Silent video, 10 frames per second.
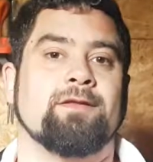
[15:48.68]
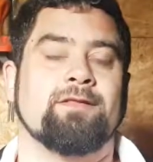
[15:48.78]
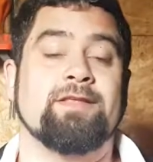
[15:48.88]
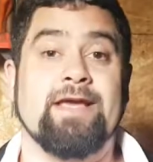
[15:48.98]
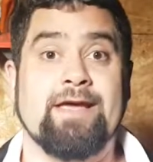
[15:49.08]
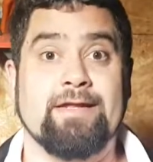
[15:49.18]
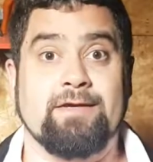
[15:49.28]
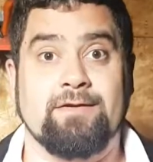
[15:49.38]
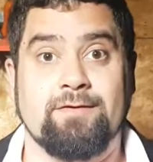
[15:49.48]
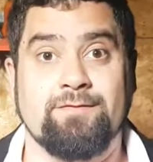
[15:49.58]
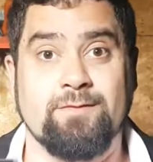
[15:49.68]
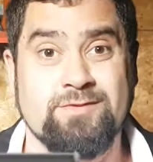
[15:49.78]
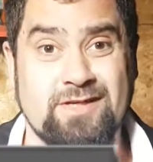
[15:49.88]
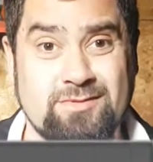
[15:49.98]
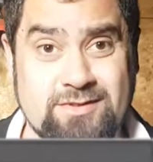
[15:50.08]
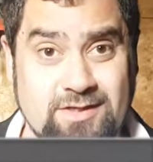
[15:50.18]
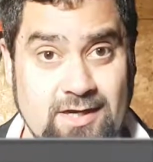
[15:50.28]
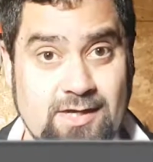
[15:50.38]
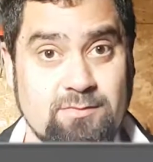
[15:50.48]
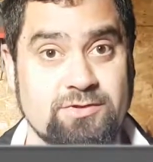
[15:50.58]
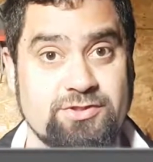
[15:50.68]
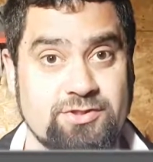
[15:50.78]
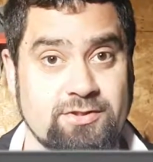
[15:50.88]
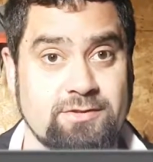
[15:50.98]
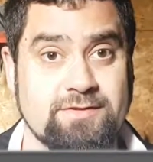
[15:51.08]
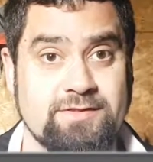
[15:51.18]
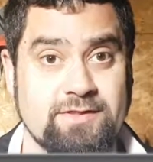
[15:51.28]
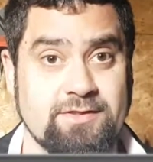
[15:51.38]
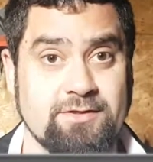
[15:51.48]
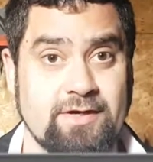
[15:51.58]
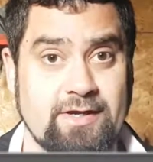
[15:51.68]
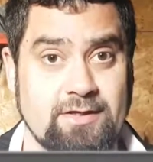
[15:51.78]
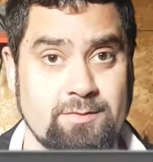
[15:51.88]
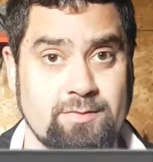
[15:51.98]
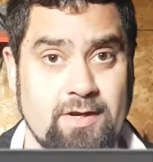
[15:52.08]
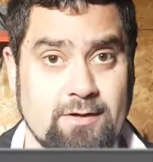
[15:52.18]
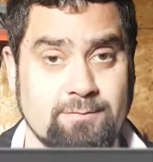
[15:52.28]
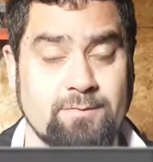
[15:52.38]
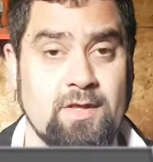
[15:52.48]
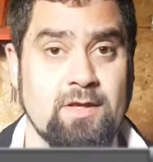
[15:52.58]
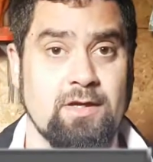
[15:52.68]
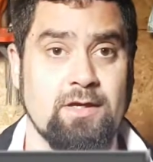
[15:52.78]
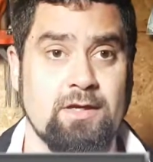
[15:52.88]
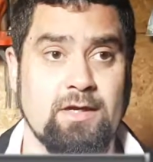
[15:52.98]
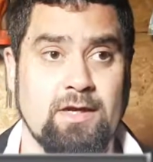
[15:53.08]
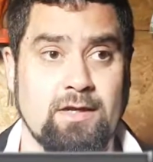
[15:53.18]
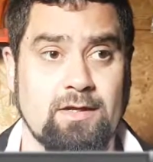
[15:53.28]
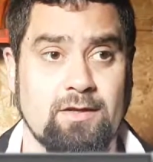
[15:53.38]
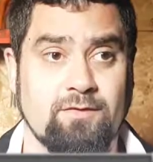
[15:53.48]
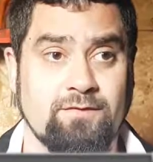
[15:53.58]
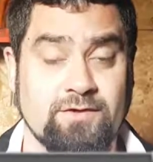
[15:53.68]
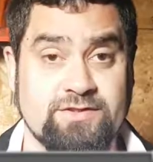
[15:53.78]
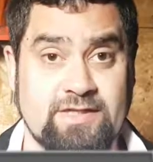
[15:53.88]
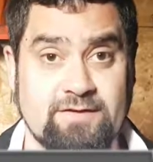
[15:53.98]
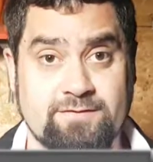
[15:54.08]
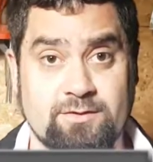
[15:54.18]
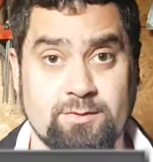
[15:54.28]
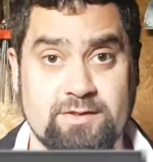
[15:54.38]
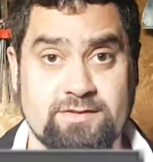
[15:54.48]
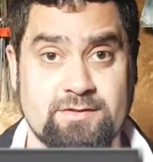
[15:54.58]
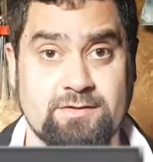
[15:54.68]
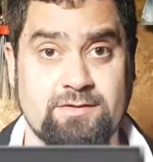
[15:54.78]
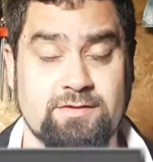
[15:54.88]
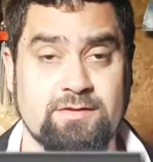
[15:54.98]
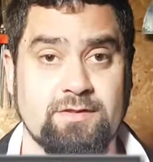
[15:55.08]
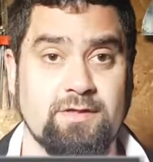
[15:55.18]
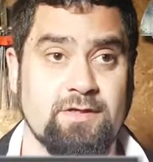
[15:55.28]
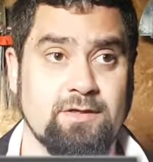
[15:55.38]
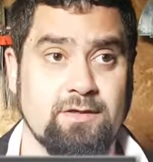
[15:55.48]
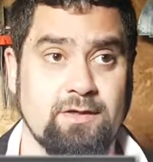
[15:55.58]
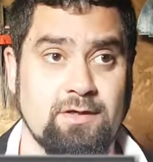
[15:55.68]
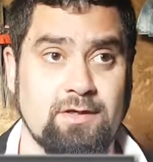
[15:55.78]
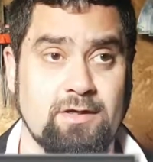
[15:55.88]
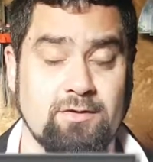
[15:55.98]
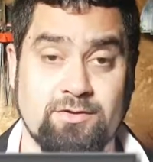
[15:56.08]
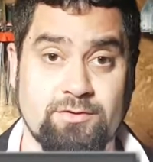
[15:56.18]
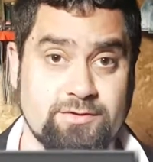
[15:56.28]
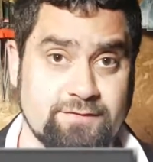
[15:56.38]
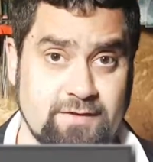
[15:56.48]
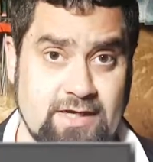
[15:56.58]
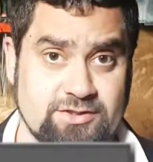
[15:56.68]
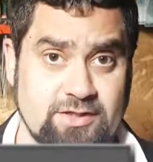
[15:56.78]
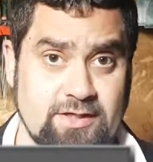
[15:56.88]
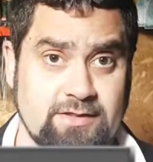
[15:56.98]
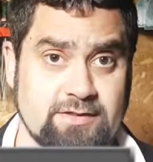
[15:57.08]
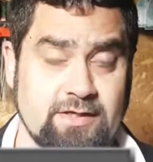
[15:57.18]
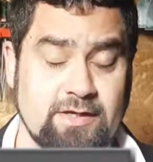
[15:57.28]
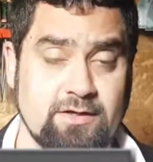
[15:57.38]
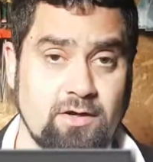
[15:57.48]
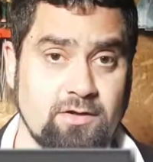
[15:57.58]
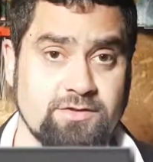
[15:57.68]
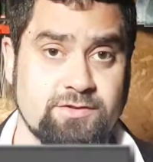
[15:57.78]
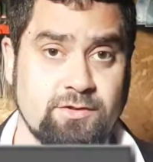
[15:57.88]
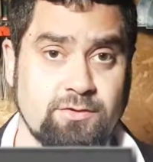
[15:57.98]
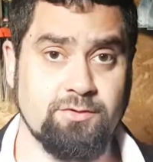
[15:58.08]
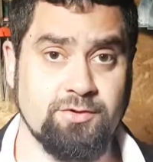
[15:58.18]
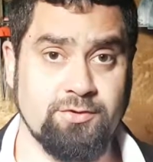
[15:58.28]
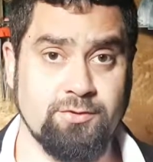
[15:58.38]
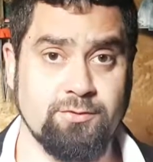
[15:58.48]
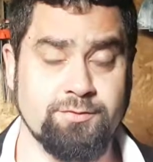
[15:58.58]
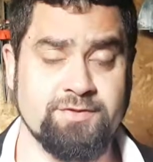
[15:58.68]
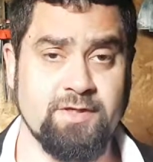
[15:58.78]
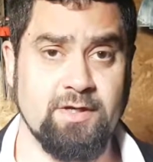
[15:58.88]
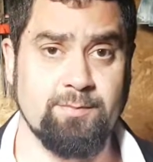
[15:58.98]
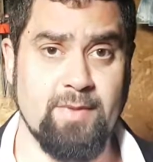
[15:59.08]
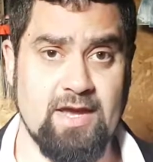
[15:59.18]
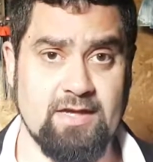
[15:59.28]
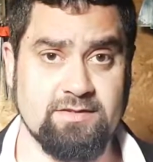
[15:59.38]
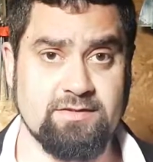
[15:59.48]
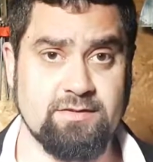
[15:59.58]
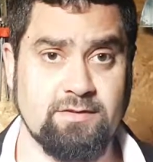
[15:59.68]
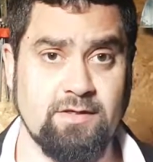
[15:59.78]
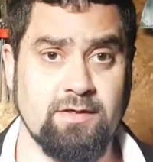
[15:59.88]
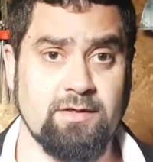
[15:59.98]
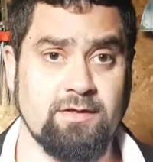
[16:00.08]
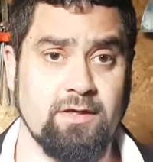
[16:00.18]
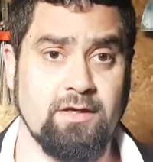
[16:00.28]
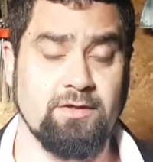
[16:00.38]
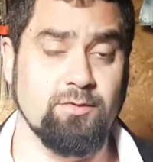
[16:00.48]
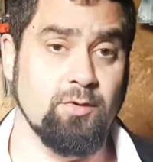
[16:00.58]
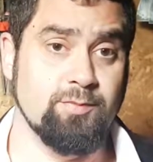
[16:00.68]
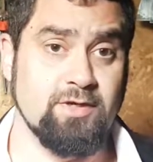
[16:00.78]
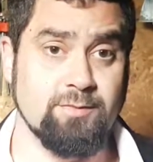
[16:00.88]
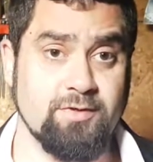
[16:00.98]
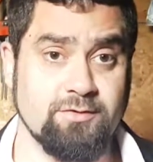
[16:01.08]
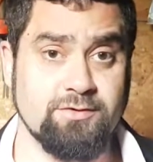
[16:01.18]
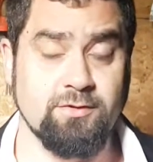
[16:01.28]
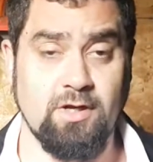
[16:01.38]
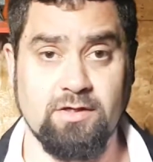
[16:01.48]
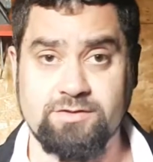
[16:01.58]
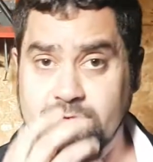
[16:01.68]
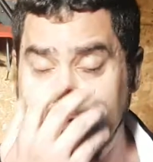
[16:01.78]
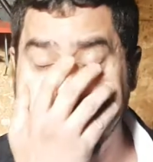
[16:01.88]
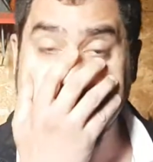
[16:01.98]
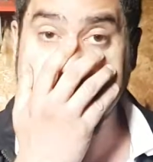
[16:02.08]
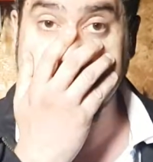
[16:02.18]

The attic. From time to time, you should stick your head up there. For safety reasons, use a flashlight and also use a mask. You won't be up there too long, so you can just